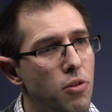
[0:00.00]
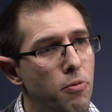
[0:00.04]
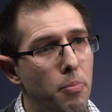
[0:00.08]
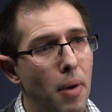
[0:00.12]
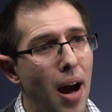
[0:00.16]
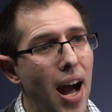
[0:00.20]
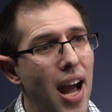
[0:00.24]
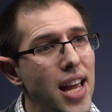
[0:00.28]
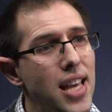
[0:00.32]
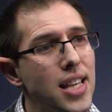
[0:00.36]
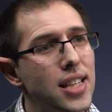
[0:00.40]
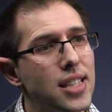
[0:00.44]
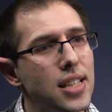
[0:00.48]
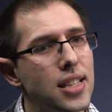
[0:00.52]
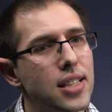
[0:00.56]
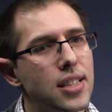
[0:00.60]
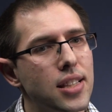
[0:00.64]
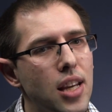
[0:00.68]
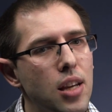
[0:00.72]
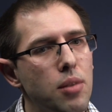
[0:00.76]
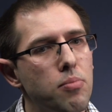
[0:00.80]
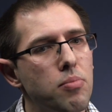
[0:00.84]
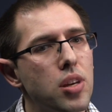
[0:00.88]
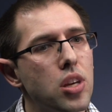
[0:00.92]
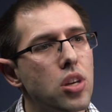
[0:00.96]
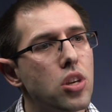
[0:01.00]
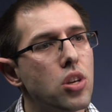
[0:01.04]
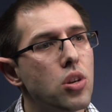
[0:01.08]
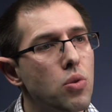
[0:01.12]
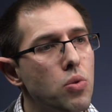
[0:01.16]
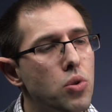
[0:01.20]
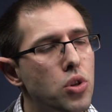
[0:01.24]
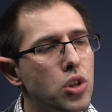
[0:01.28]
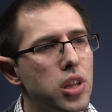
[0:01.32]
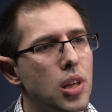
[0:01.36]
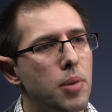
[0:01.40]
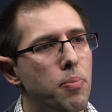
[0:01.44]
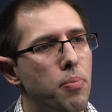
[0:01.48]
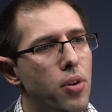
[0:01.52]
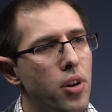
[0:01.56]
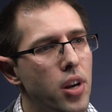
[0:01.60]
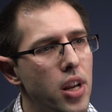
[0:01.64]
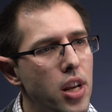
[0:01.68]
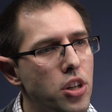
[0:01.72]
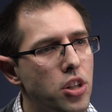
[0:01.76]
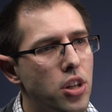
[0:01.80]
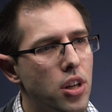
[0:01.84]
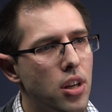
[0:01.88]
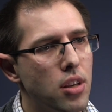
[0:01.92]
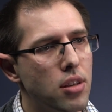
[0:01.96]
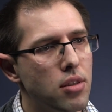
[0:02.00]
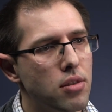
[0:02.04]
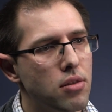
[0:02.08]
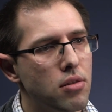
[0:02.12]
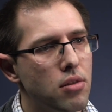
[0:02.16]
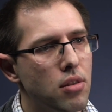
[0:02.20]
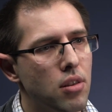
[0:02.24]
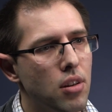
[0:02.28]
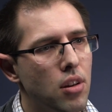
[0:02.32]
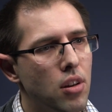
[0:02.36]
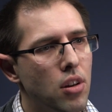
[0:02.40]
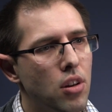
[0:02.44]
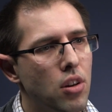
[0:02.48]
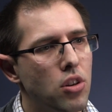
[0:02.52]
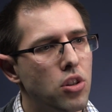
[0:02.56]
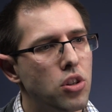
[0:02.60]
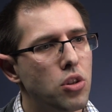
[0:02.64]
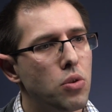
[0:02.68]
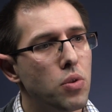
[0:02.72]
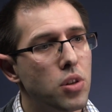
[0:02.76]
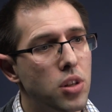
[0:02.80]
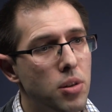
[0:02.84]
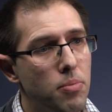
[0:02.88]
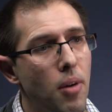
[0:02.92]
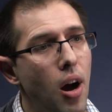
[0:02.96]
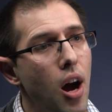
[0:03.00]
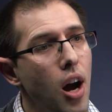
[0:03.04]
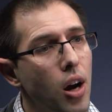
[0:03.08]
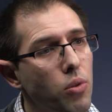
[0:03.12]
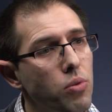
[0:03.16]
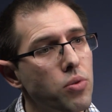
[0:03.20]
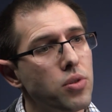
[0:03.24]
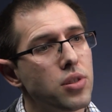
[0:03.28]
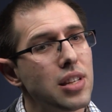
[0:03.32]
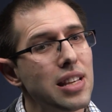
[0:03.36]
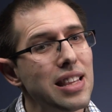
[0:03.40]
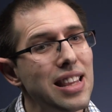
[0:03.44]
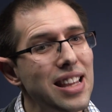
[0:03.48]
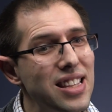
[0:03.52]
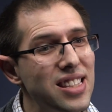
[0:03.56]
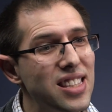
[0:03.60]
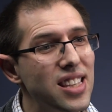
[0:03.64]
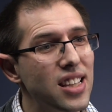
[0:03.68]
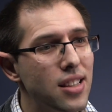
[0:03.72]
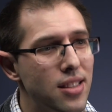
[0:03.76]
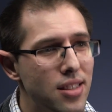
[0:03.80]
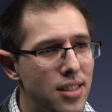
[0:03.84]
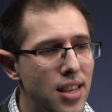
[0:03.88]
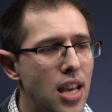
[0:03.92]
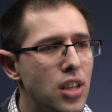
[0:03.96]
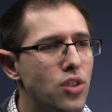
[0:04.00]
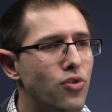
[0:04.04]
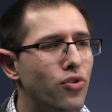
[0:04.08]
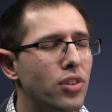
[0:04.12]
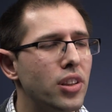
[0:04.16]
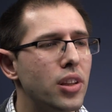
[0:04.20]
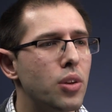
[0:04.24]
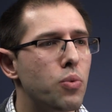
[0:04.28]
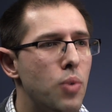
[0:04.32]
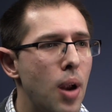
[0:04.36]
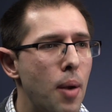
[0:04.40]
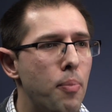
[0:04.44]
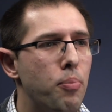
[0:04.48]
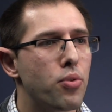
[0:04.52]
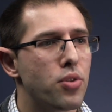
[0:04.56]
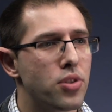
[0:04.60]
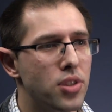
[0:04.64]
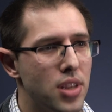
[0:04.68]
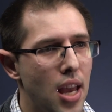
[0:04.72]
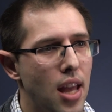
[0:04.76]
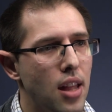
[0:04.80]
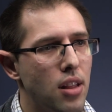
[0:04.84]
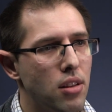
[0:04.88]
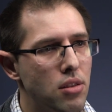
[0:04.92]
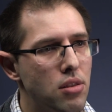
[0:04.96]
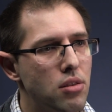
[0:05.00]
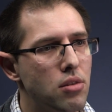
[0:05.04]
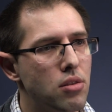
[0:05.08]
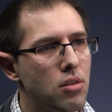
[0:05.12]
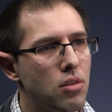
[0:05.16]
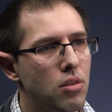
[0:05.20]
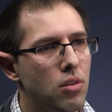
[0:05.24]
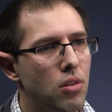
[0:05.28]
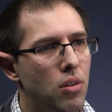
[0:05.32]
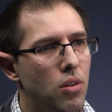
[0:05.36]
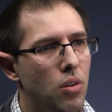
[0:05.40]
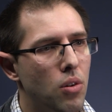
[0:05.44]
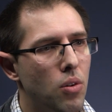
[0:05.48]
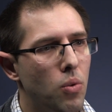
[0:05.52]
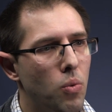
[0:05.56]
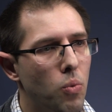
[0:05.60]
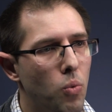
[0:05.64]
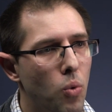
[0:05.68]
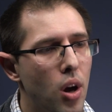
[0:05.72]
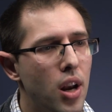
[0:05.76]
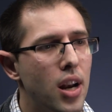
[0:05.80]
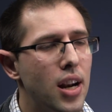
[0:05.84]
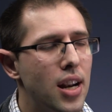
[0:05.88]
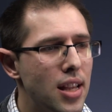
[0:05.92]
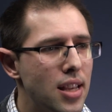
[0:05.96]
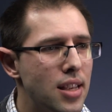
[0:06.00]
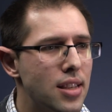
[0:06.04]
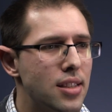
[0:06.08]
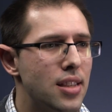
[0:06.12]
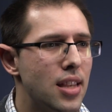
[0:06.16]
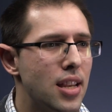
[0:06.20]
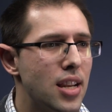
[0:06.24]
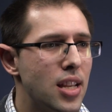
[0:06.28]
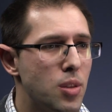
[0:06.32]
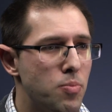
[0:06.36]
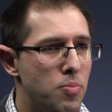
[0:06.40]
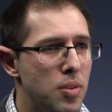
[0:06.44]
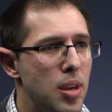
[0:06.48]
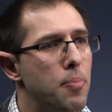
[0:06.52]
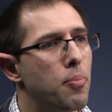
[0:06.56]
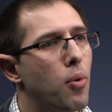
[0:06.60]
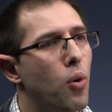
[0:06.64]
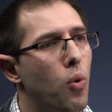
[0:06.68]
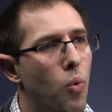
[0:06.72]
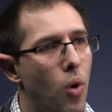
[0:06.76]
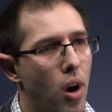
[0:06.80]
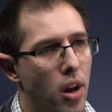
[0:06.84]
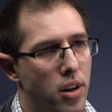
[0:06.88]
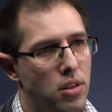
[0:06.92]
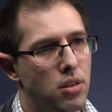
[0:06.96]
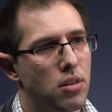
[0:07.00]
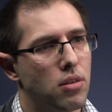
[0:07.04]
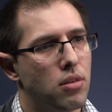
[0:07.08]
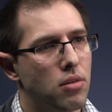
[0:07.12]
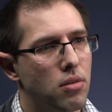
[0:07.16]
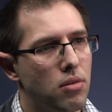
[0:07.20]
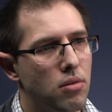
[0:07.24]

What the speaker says: of biases can be hugely pernicious to a democracy that successfully represents what it is that its people want.